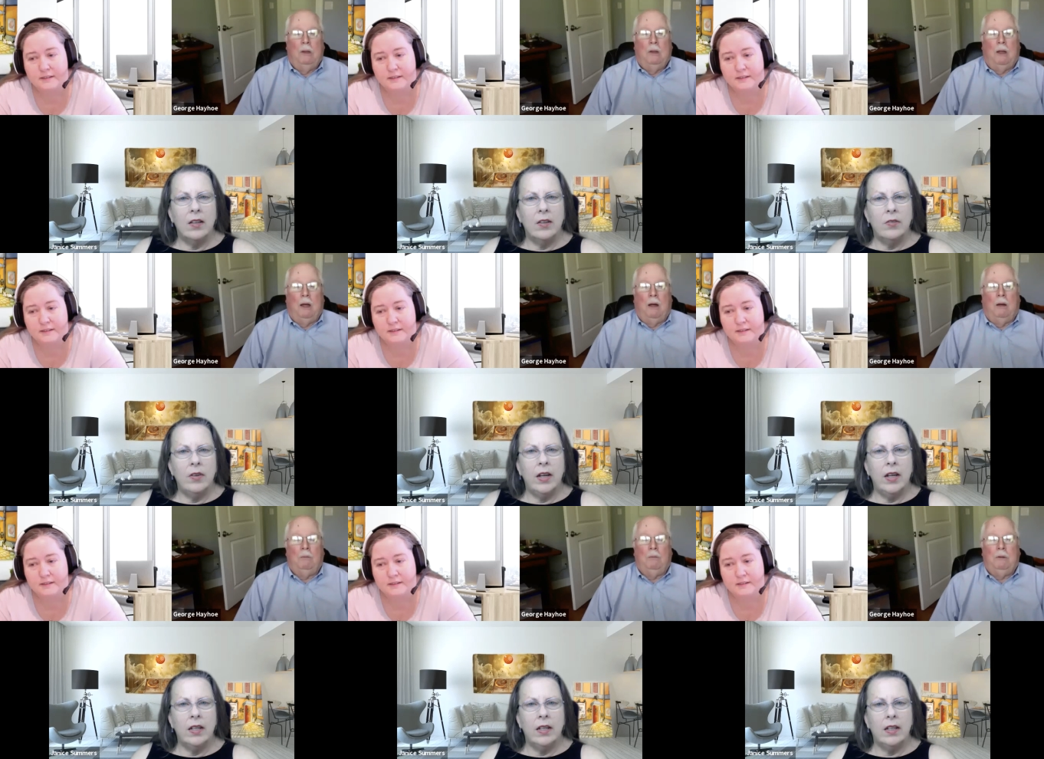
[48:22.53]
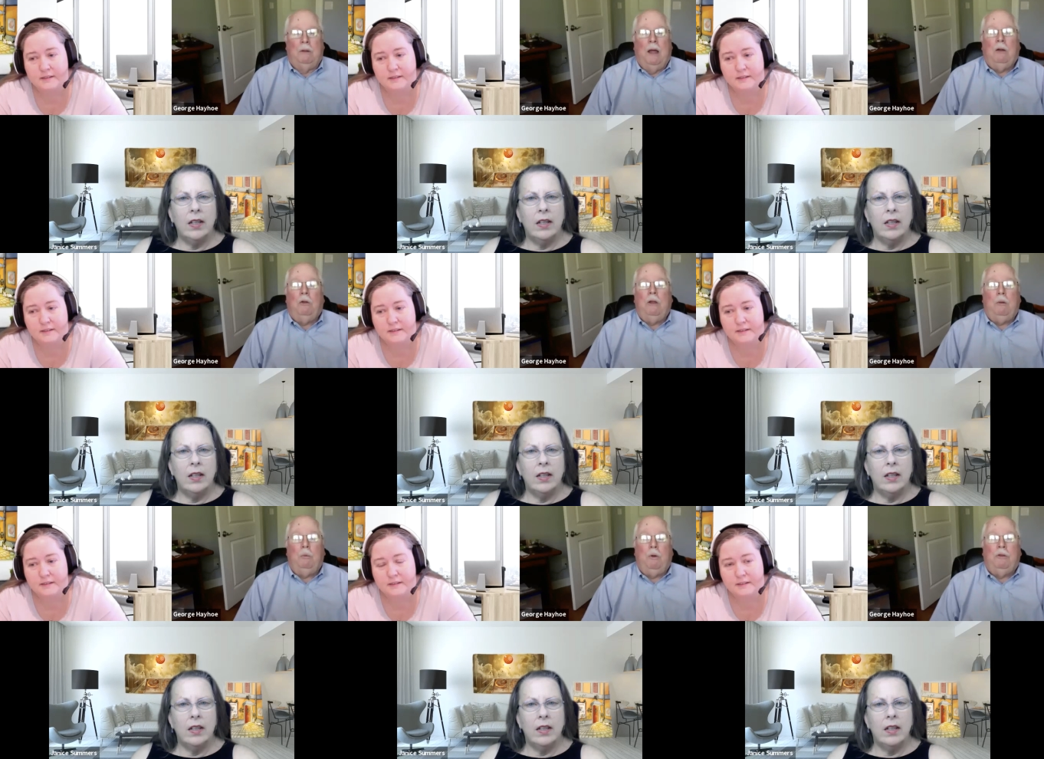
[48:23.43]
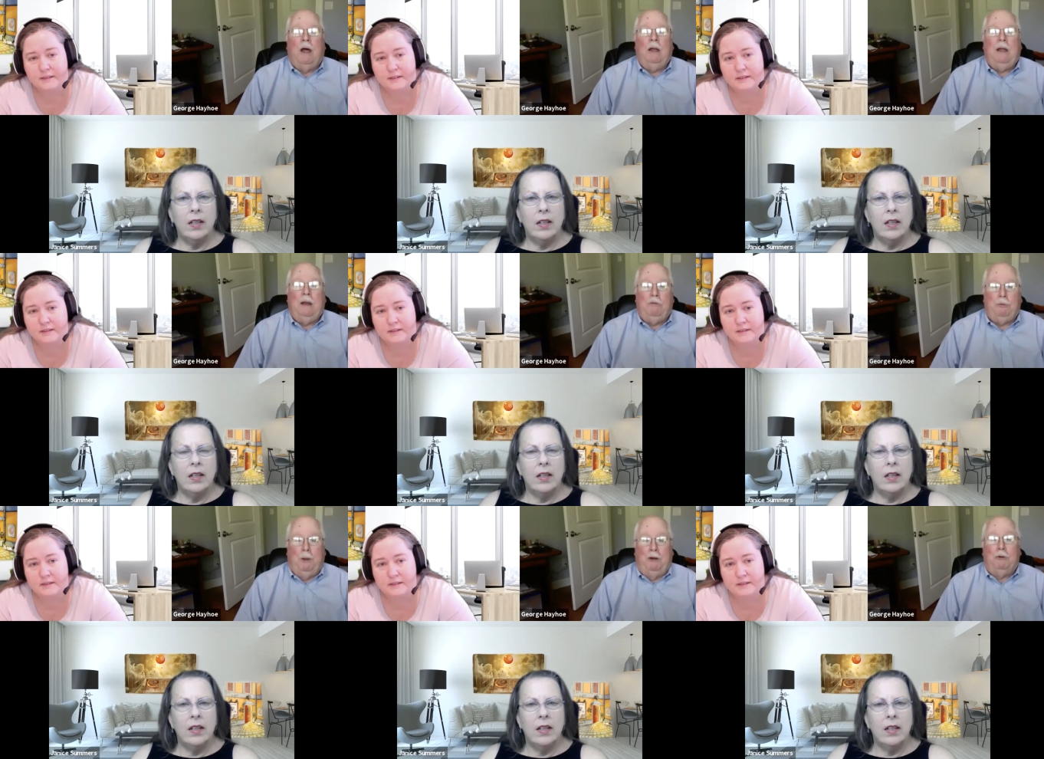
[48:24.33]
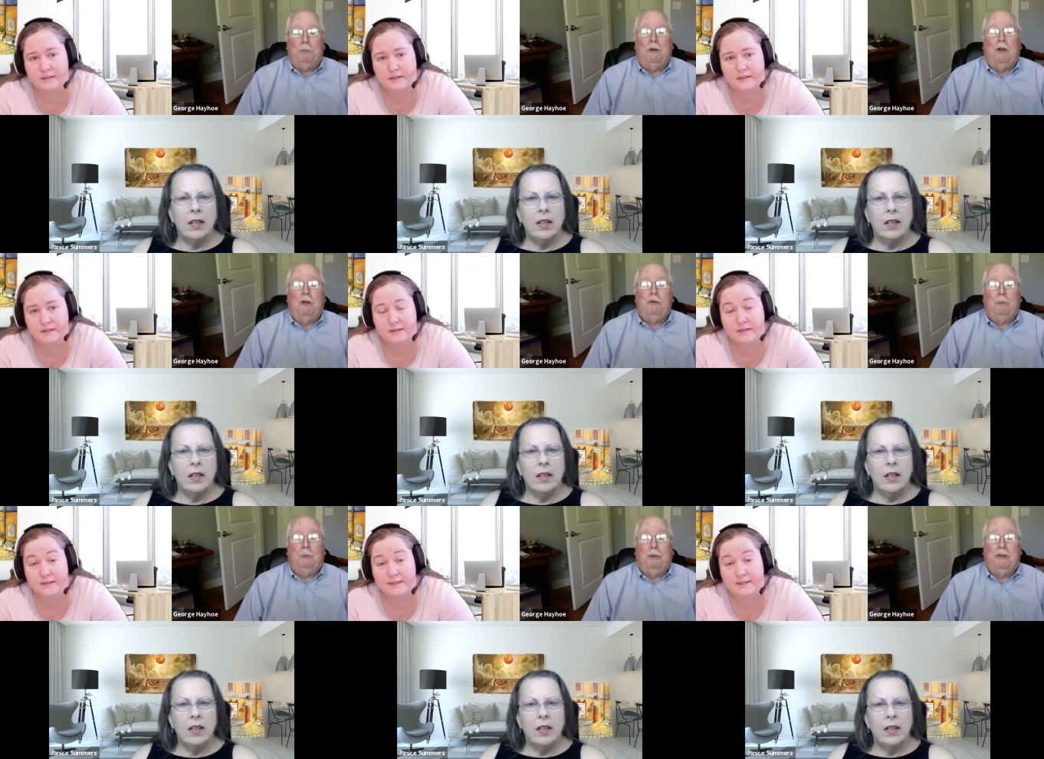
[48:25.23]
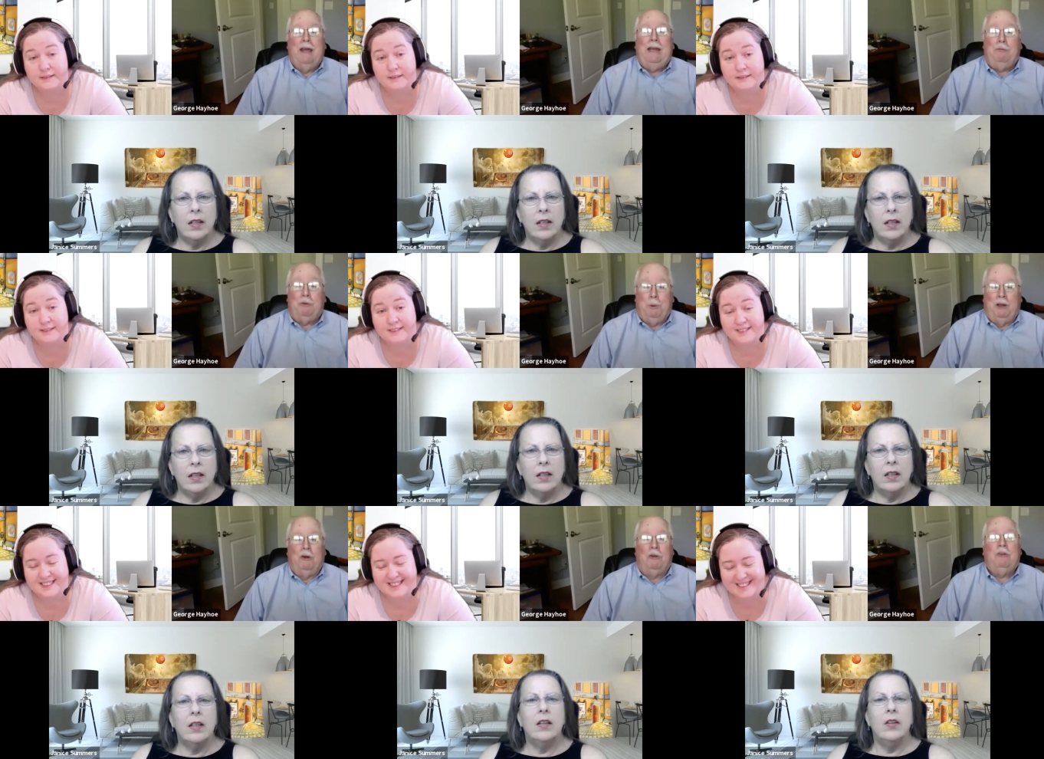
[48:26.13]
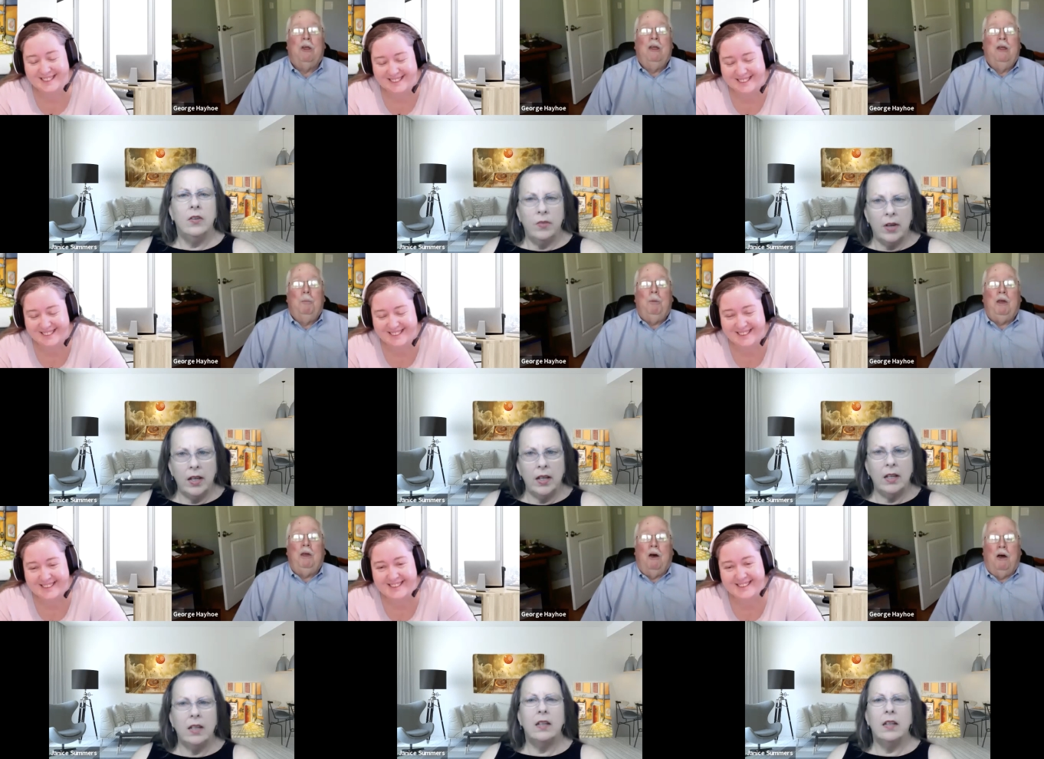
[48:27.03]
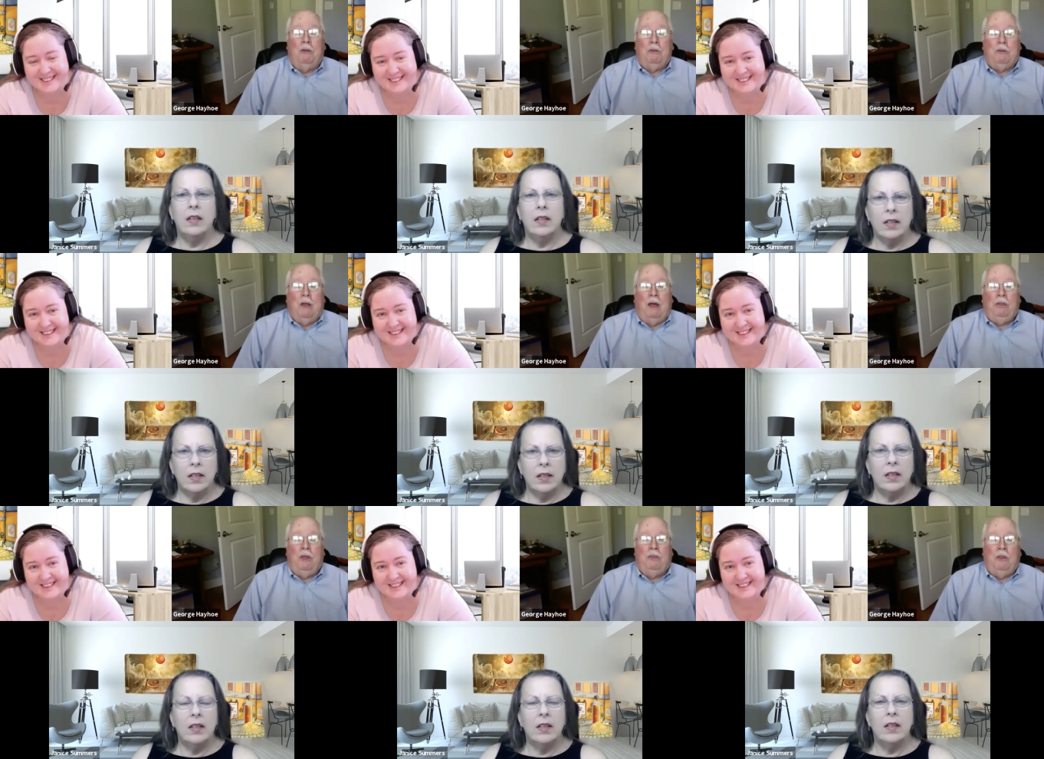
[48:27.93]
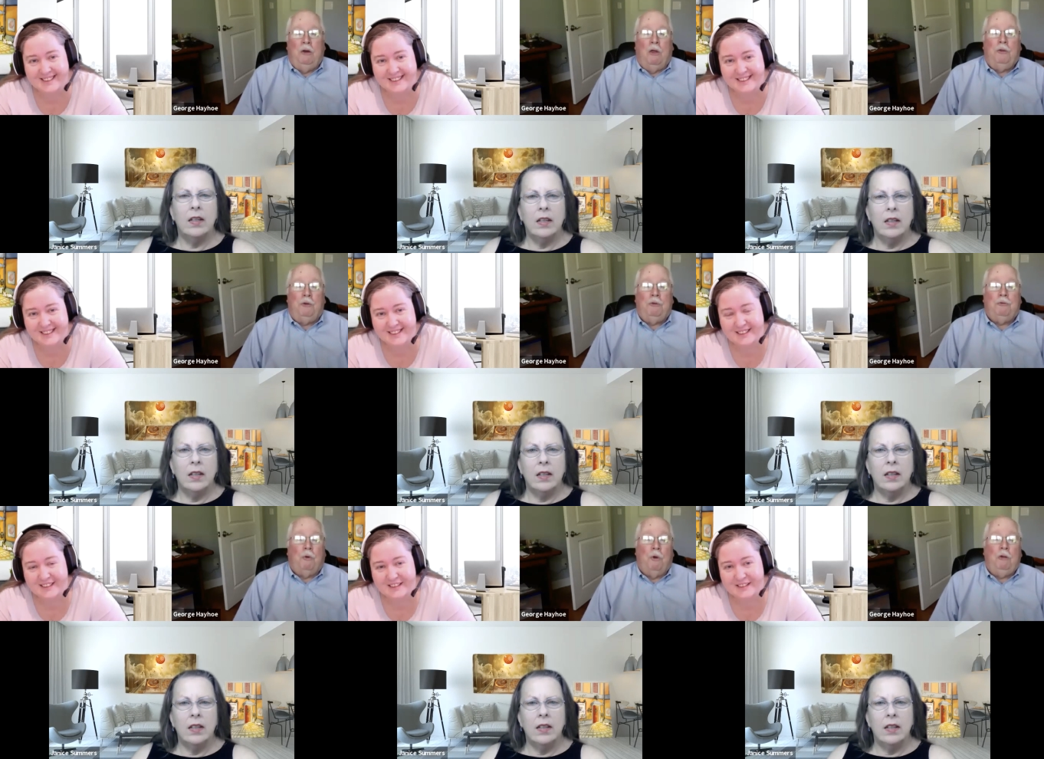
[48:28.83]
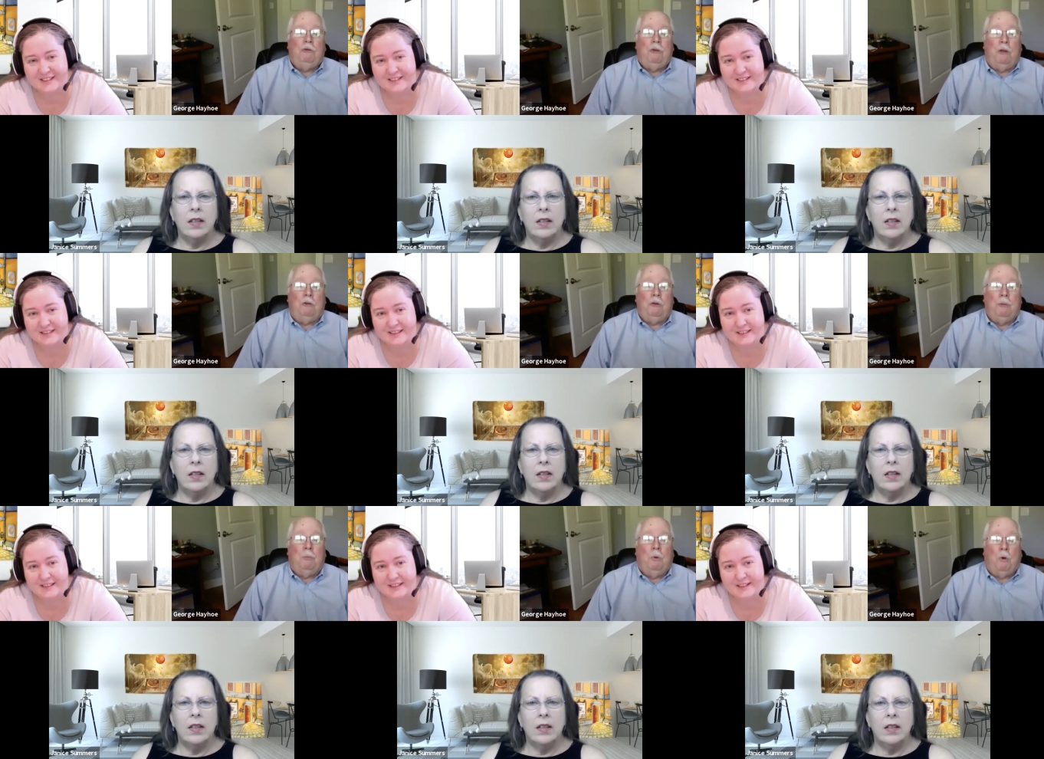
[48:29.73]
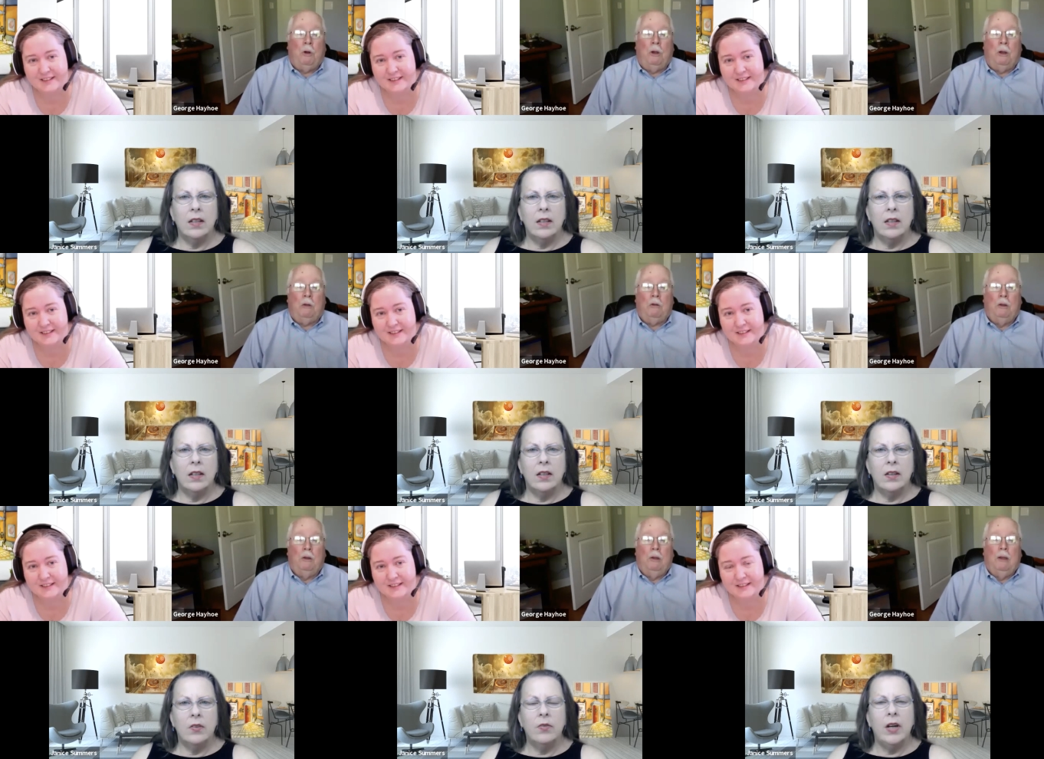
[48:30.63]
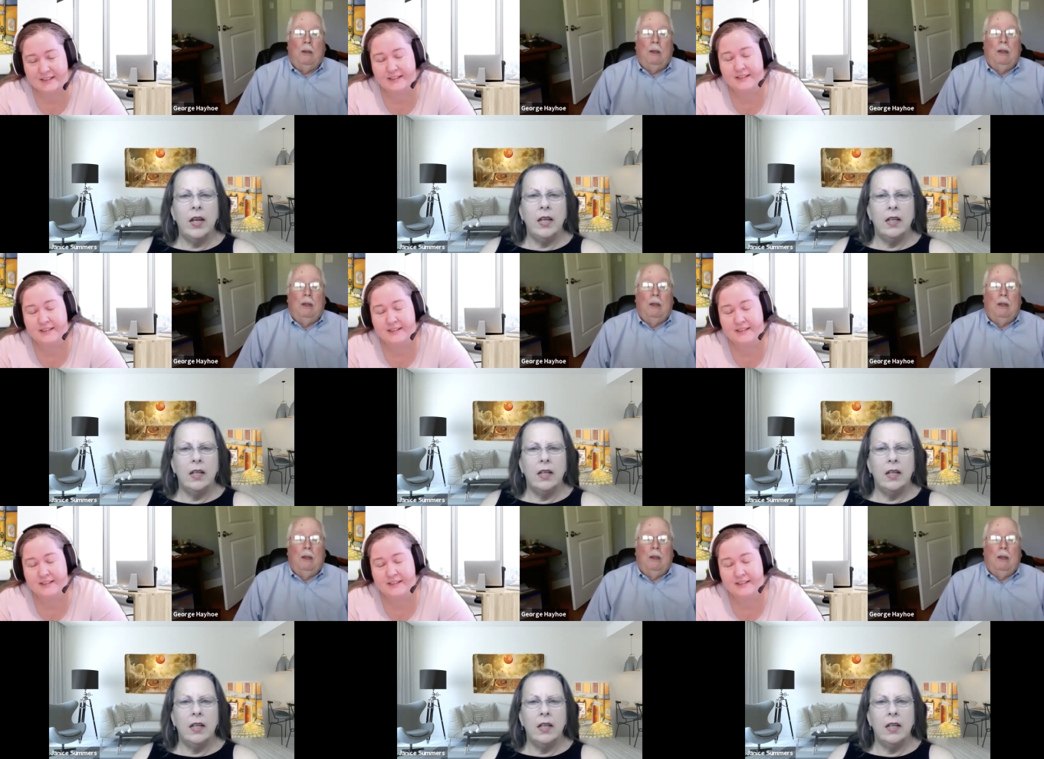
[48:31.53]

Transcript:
Speaker 1: uh, right. not only with non native speakers, but also with native speakers. Right. Because I think the author's voice is important. Right.